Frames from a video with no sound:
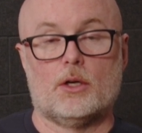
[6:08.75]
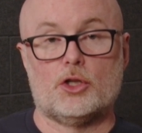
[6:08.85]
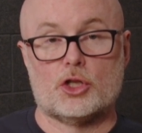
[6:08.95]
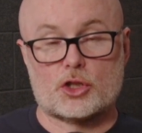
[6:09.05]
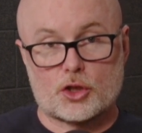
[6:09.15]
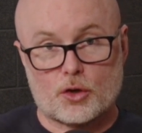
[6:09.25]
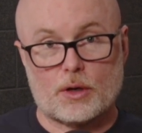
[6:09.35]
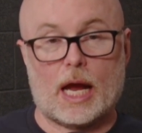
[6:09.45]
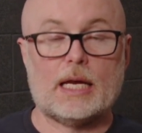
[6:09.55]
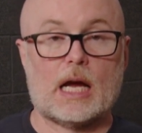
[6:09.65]
Just
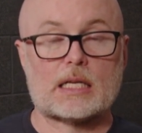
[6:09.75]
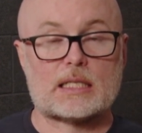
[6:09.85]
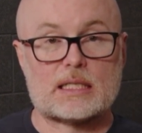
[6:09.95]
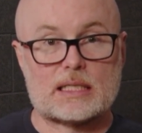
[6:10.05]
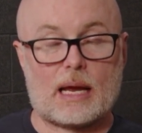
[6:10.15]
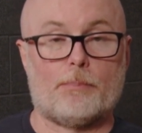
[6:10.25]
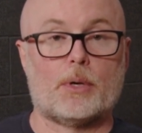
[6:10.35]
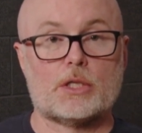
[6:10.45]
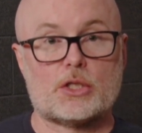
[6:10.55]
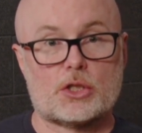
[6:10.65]
create a
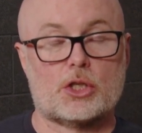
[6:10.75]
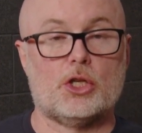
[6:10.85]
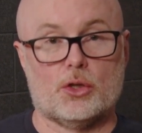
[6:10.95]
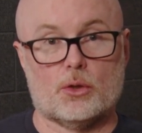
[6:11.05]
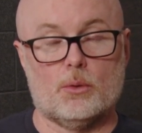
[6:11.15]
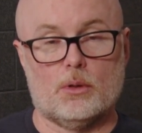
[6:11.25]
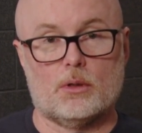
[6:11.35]
separate SKU